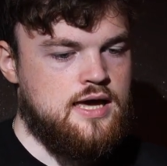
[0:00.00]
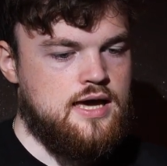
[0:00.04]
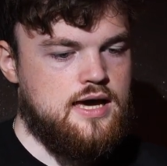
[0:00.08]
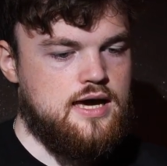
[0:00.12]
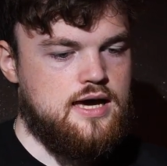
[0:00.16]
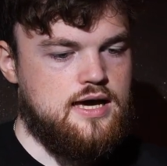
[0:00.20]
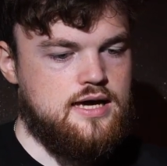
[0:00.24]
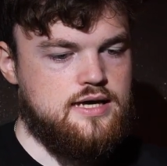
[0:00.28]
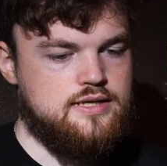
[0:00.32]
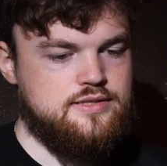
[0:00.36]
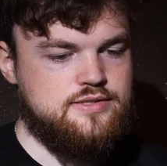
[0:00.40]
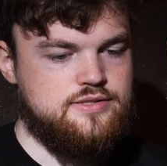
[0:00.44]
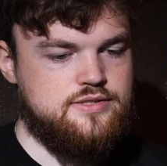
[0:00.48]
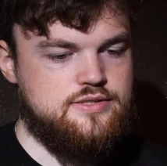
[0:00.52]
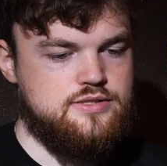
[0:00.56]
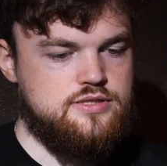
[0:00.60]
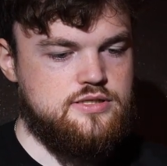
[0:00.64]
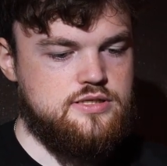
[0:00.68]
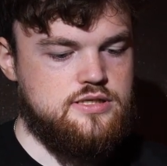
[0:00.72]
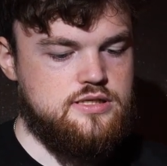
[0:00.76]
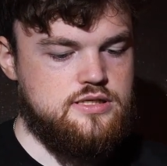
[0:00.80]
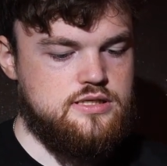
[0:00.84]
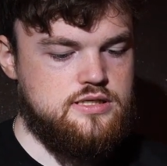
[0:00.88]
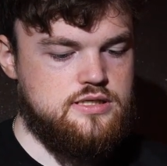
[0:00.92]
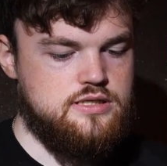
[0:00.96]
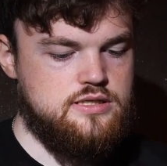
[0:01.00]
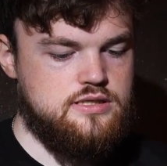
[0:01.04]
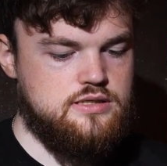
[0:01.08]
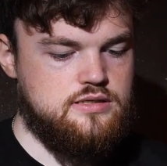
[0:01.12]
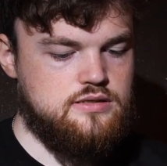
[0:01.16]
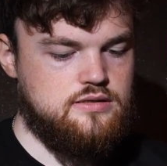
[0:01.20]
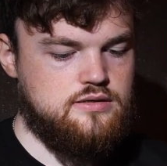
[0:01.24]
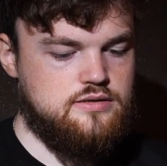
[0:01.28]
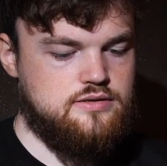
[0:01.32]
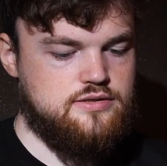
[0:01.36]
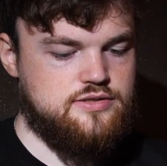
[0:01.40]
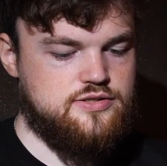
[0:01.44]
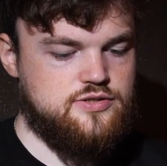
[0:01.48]
and the
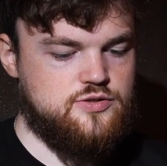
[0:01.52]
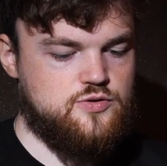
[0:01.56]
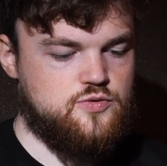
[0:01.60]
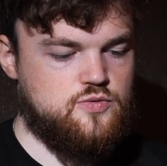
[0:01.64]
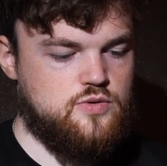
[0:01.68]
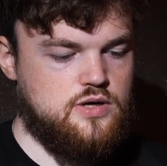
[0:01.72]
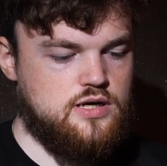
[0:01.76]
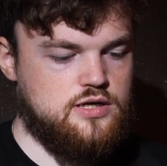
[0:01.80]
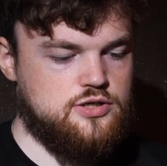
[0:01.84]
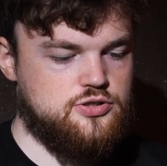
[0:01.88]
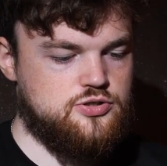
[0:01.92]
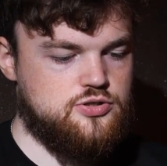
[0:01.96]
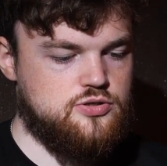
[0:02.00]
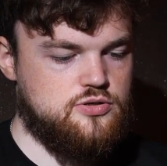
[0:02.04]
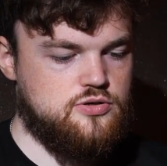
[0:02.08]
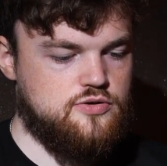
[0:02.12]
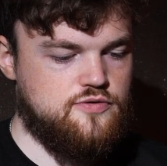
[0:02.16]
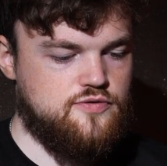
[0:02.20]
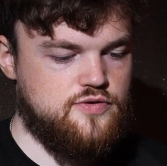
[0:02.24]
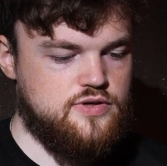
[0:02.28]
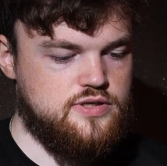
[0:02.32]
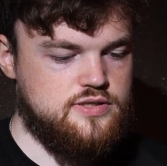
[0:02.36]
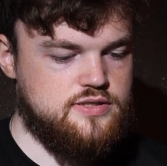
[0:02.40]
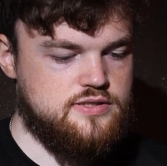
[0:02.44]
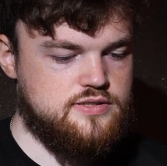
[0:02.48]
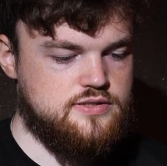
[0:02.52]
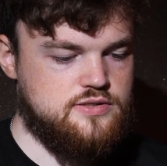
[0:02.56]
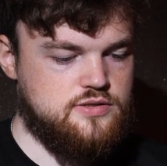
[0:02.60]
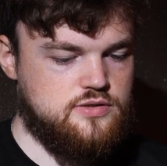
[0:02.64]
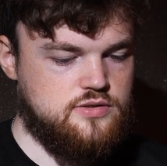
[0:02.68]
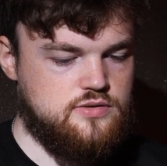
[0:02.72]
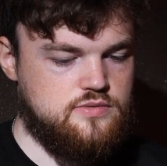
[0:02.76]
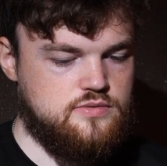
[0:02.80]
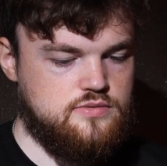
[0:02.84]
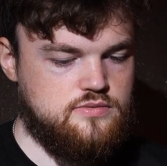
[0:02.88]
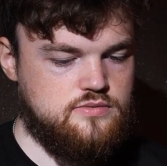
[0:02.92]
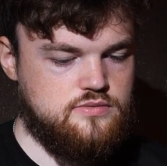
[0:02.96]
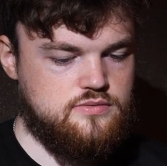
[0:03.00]
structure of it.
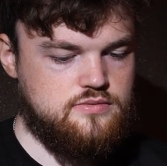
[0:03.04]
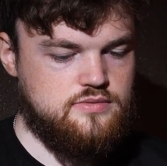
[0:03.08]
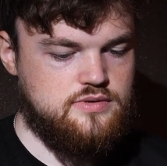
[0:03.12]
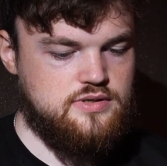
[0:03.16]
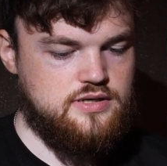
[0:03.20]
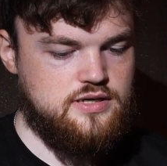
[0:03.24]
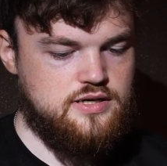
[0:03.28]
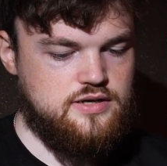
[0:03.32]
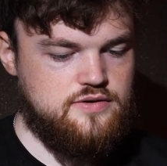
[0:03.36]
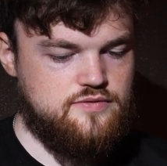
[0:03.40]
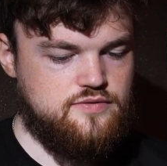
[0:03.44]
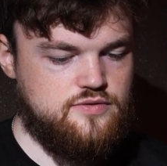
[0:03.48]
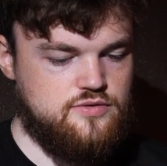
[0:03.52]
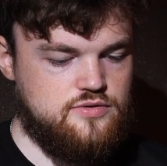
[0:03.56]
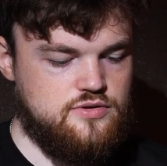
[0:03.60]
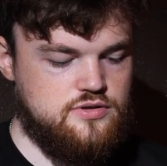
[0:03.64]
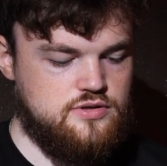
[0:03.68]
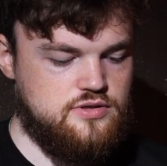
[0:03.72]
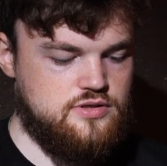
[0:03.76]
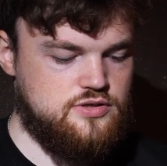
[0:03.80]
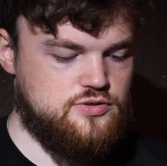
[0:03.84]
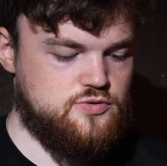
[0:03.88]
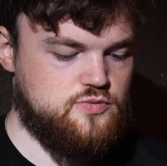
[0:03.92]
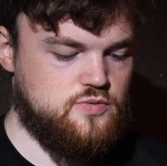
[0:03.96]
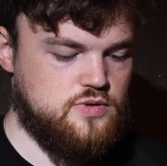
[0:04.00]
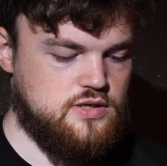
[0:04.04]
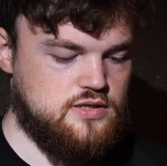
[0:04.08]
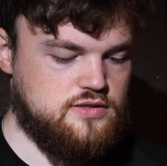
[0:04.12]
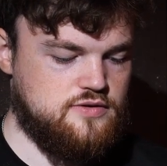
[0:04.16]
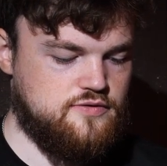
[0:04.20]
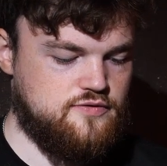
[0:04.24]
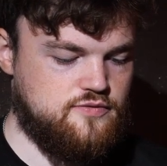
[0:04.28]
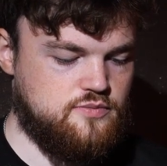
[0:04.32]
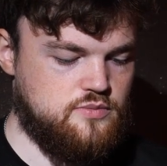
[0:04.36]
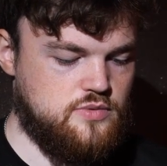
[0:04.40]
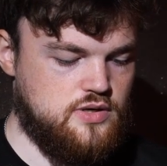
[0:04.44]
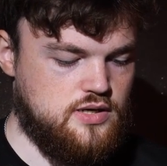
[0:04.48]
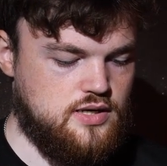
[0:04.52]
So each one
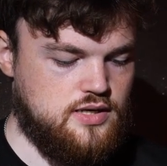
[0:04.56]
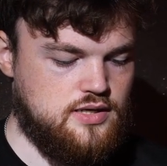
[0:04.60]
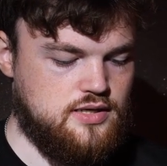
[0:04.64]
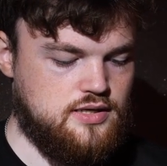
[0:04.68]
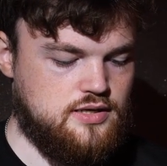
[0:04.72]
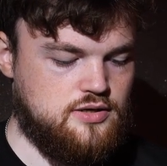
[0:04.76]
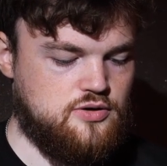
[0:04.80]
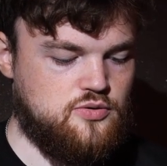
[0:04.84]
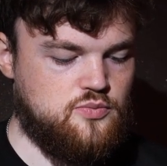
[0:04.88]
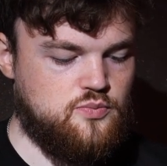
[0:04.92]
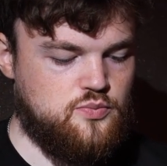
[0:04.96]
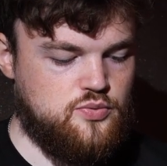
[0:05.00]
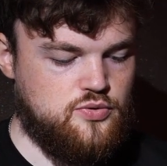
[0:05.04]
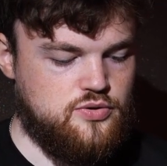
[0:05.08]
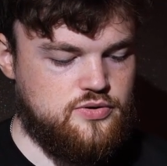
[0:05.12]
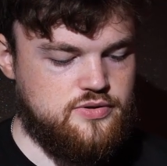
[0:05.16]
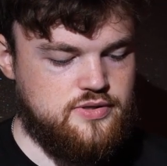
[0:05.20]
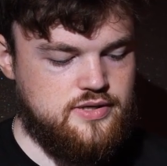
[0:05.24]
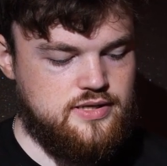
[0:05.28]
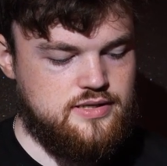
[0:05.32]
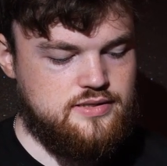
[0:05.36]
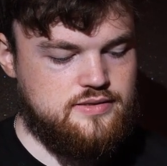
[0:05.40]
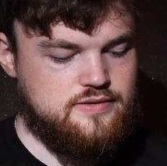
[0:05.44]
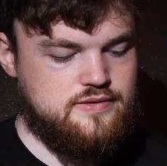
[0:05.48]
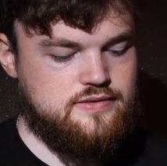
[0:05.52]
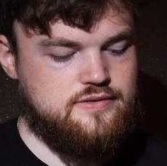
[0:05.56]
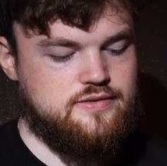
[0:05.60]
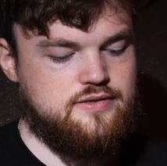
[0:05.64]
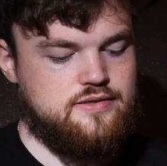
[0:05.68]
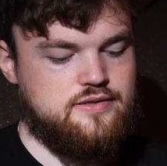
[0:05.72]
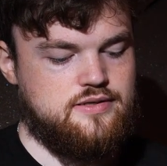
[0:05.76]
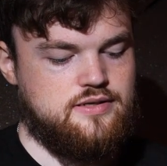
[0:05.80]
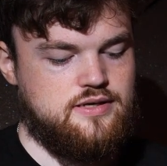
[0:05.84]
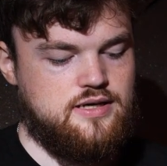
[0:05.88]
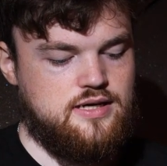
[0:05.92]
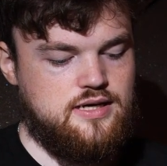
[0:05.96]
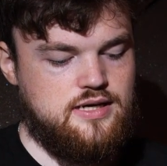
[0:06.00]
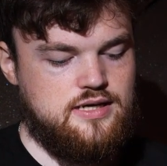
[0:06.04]
of my components
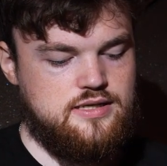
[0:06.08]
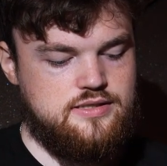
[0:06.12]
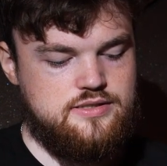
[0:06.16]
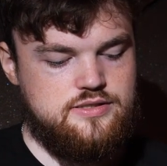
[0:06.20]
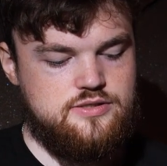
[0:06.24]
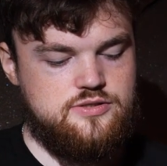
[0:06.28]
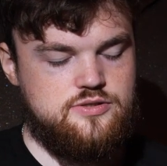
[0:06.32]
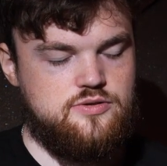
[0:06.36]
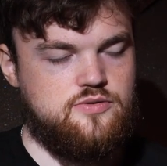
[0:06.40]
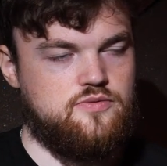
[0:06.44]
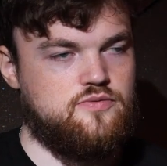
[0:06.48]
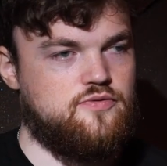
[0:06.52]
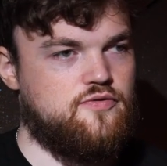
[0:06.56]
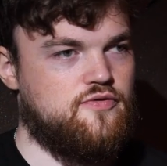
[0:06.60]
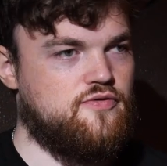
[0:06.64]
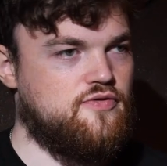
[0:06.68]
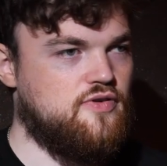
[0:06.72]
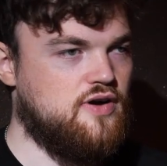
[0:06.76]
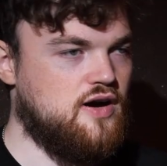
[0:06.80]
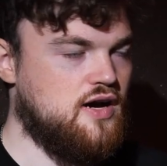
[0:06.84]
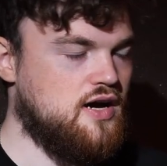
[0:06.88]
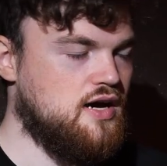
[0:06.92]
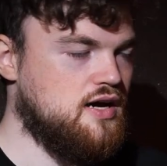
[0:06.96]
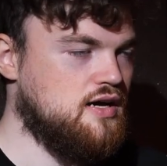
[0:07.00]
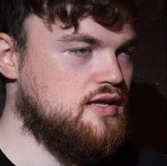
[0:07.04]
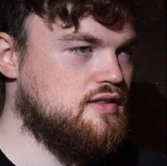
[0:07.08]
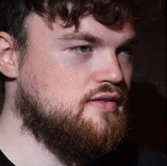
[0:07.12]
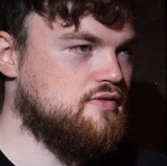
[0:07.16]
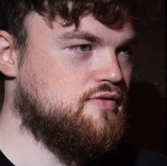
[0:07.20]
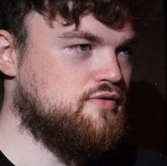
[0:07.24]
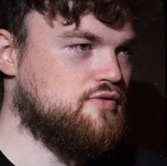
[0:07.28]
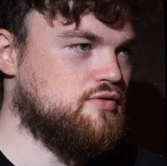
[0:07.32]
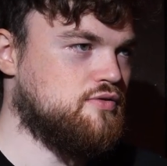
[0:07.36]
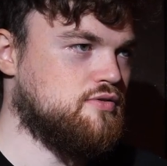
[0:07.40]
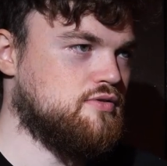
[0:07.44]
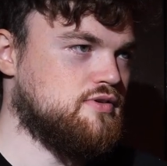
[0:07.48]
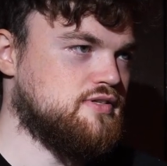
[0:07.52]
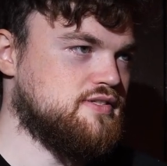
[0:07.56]
had its own file
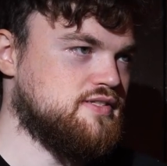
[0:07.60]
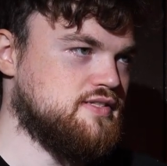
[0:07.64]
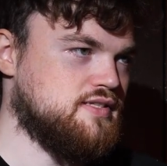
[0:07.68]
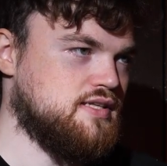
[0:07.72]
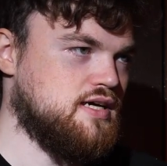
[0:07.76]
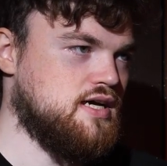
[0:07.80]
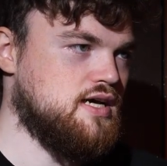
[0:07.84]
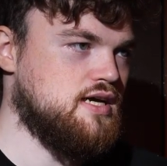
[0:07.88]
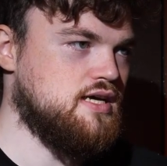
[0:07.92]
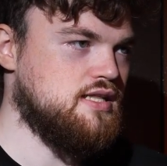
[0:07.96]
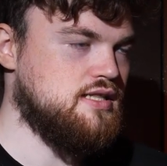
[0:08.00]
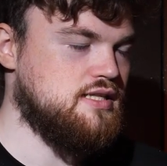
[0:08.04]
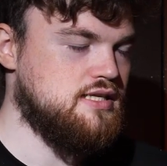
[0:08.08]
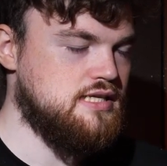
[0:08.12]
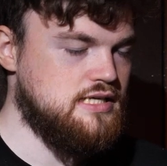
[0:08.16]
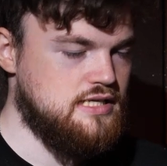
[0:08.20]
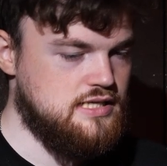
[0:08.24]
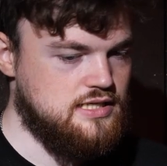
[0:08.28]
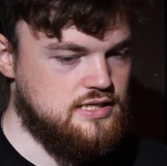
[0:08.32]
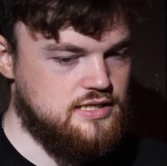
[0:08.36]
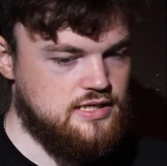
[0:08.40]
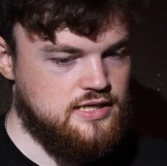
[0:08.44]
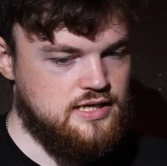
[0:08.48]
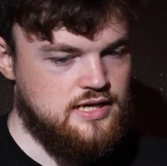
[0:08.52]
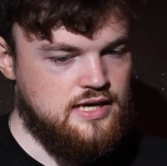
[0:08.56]
for styling,